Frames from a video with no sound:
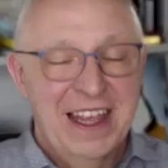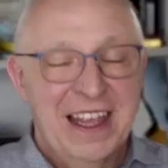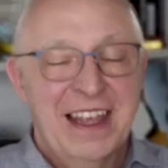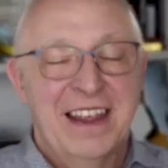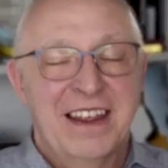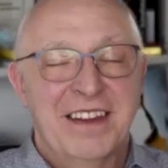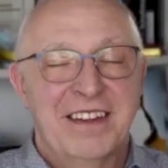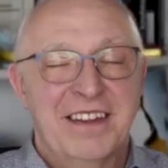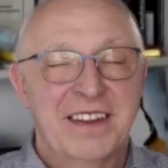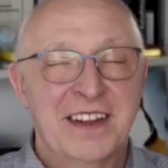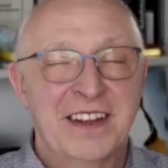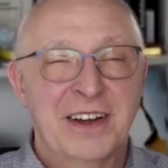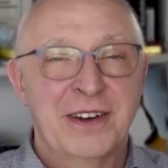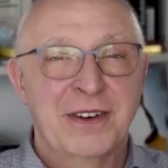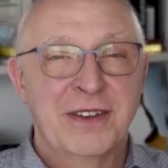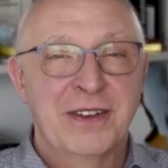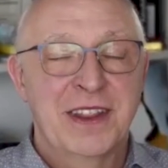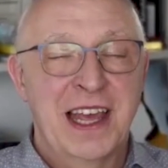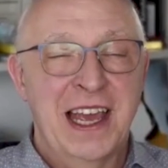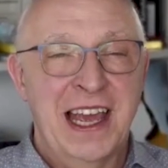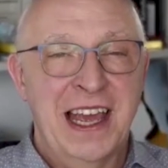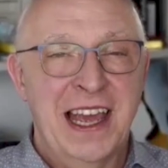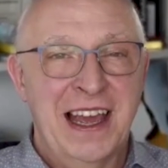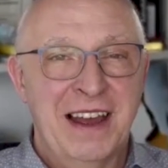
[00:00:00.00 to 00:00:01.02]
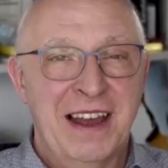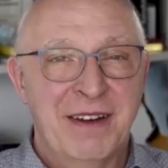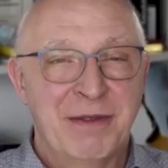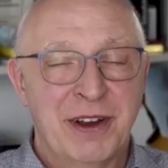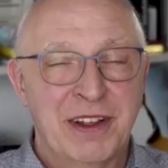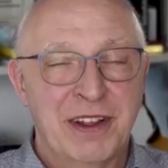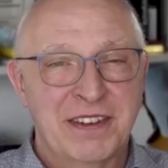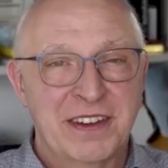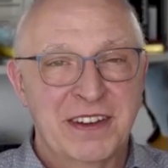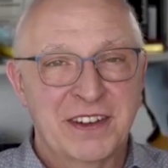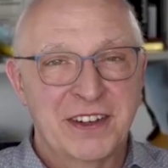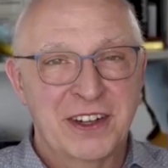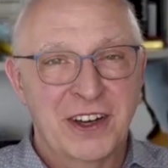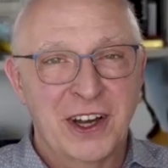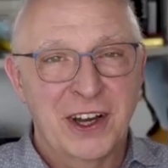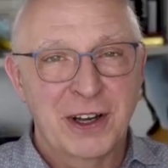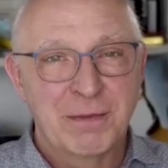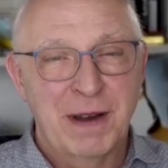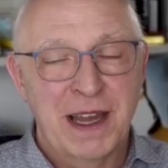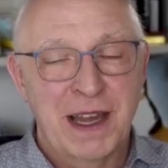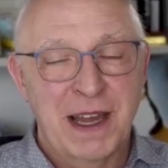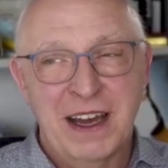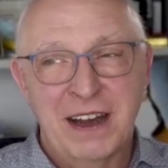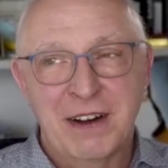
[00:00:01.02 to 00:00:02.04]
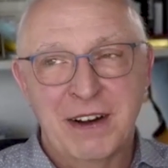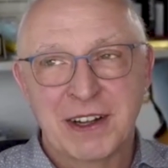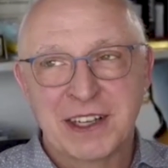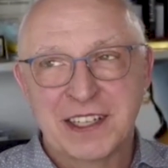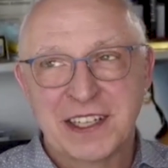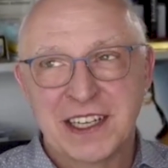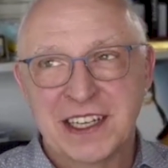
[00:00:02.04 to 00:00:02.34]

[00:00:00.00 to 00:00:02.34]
So there was a talk by Howard